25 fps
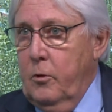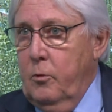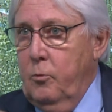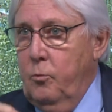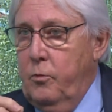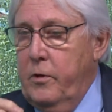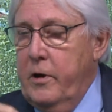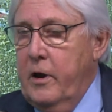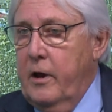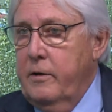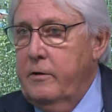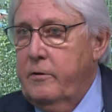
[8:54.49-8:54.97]

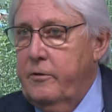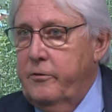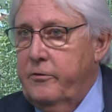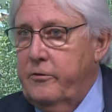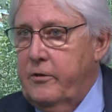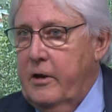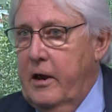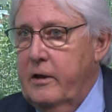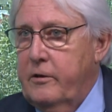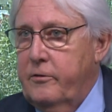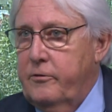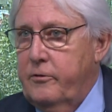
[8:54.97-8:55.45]
we
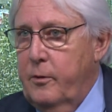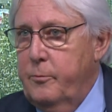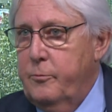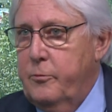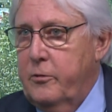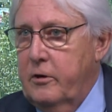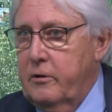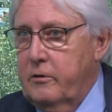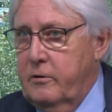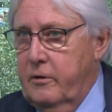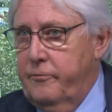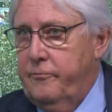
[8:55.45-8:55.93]
understand
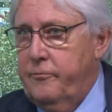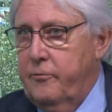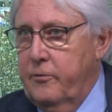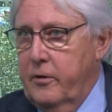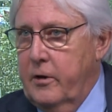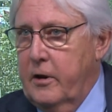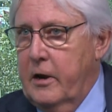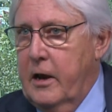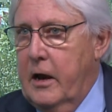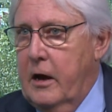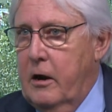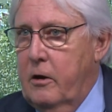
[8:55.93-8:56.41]
something
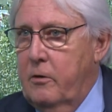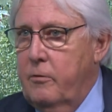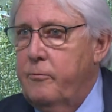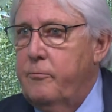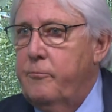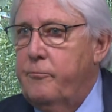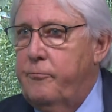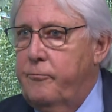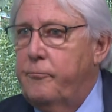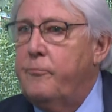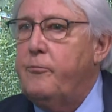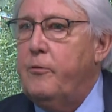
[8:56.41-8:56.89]
different now
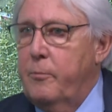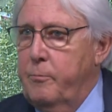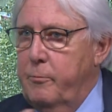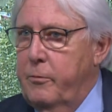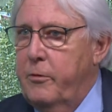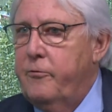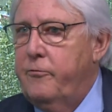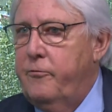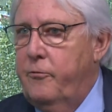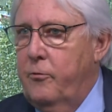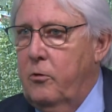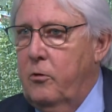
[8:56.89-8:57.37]
from
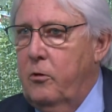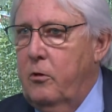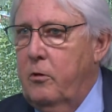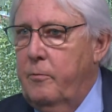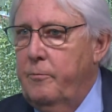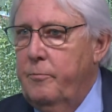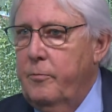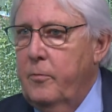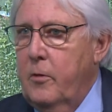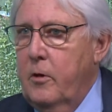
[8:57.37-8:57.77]
before.